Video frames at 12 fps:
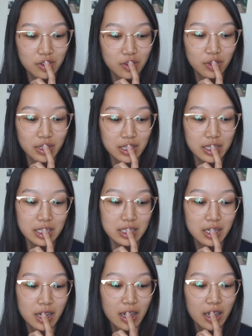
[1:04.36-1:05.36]
what it is,
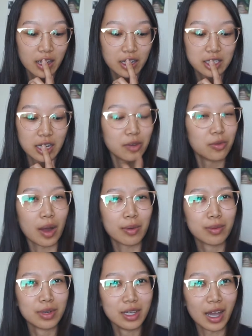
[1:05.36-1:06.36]
because I
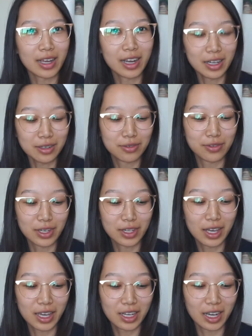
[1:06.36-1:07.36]
kind of feel
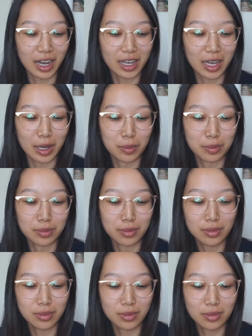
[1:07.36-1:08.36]
like I am
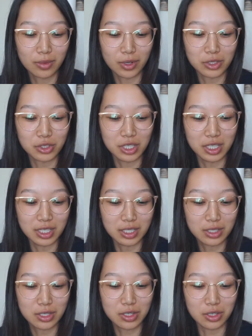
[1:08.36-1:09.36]
what she
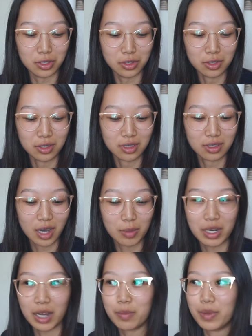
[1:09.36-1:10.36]
is too. I
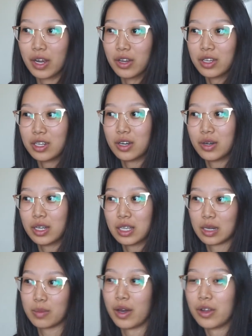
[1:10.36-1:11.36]
mean, I barely know
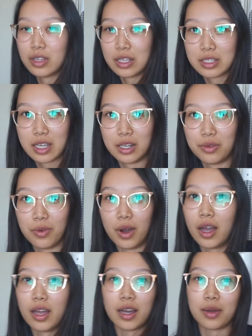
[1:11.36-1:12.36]
anything about it. That's kind of
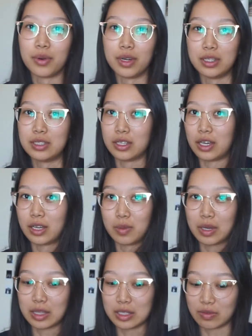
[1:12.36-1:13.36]
why I wanted to like
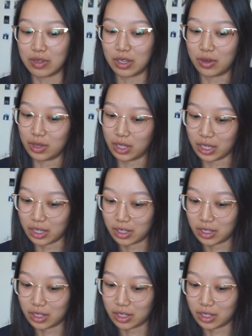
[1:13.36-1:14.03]
make this video and like